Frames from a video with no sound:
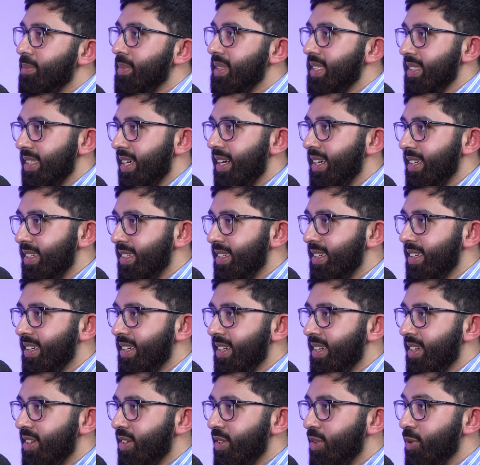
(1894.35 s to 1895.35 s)
Messiah
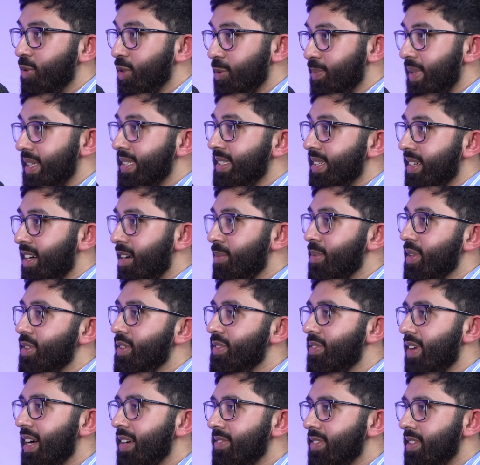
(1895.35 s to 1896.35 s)
who was meant to come and
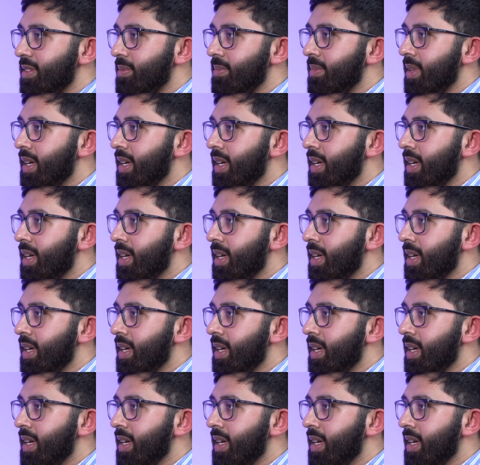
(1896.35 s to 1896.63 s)
revive them.